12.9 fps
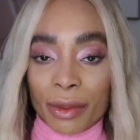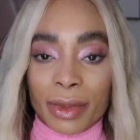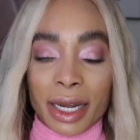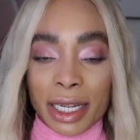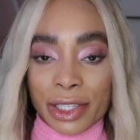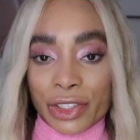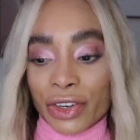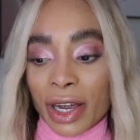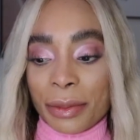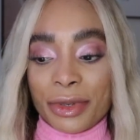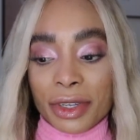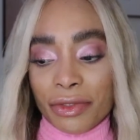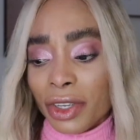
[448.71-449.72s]
on my
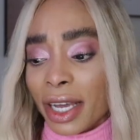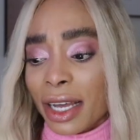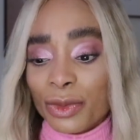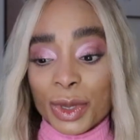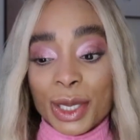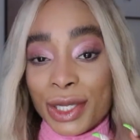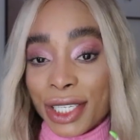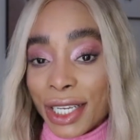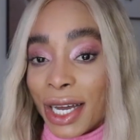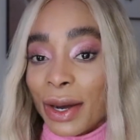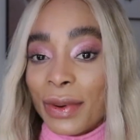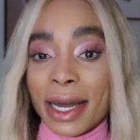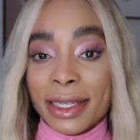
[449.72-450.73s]
Instagram. So if you guys wanna see
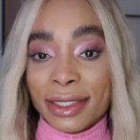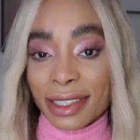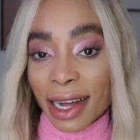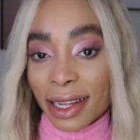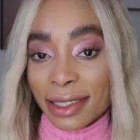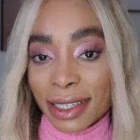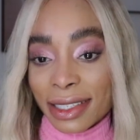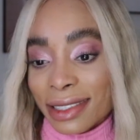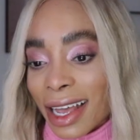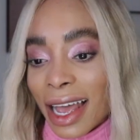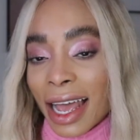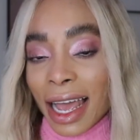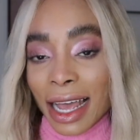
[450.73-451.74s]
how I style this,
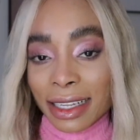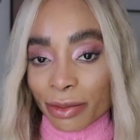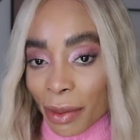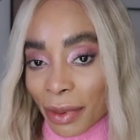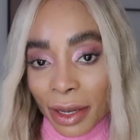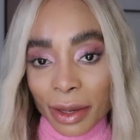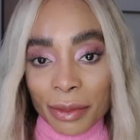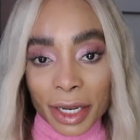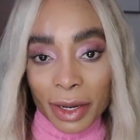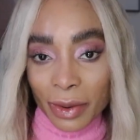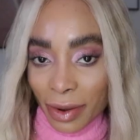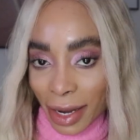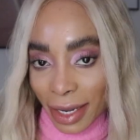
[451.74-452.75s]
it's probably gonna be
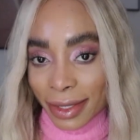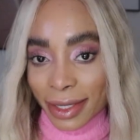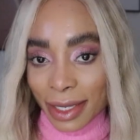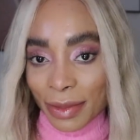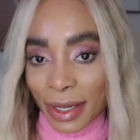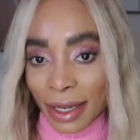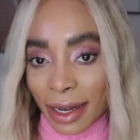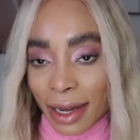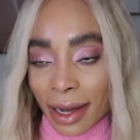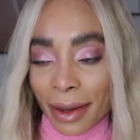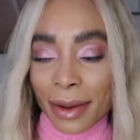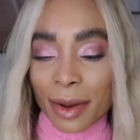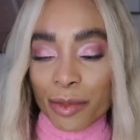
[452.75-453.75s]
quite
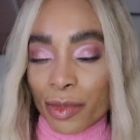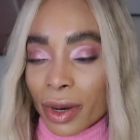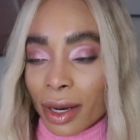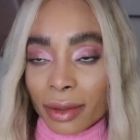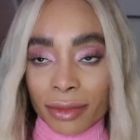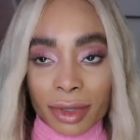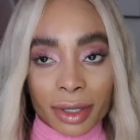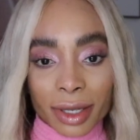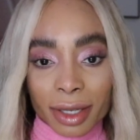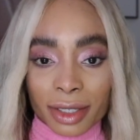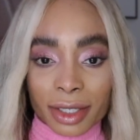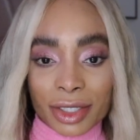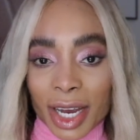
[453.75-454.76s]
similar, but you can
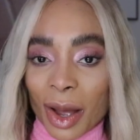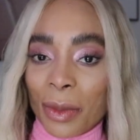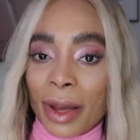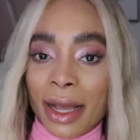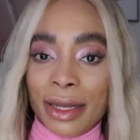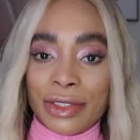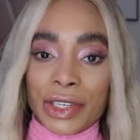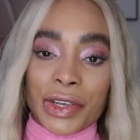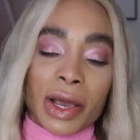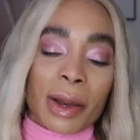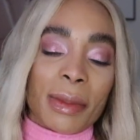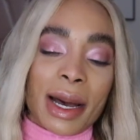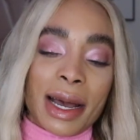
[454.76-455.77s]
just check out my
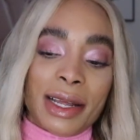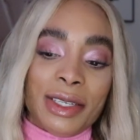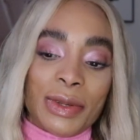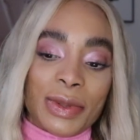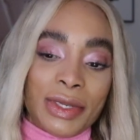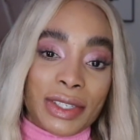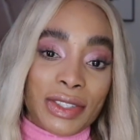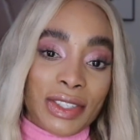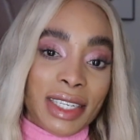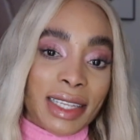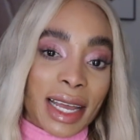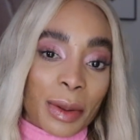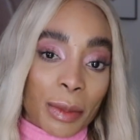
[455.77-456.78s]
Instagram and you will just see
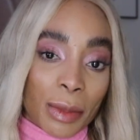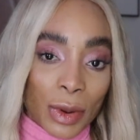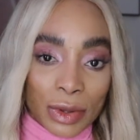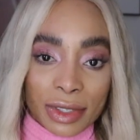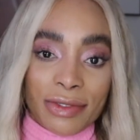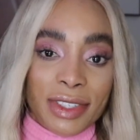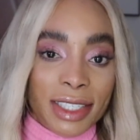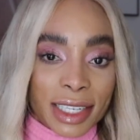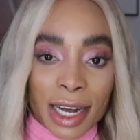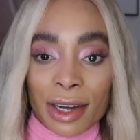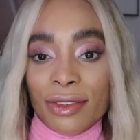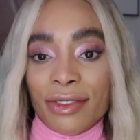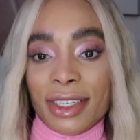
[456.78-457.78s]
like most of these
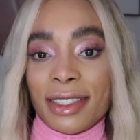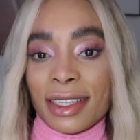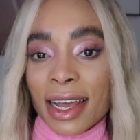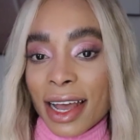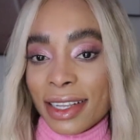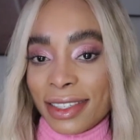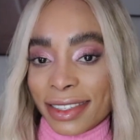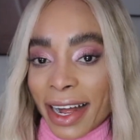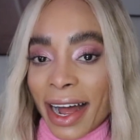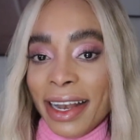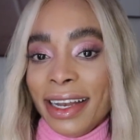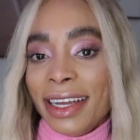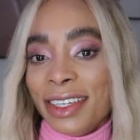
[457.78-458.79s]
outfits
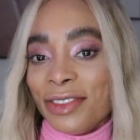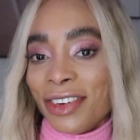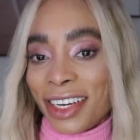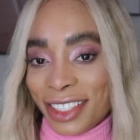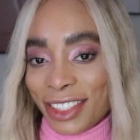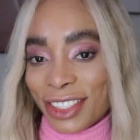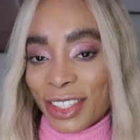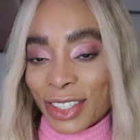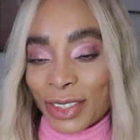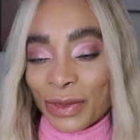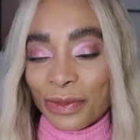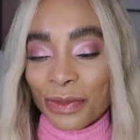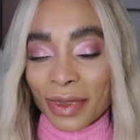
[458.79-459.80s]
style and ready to go.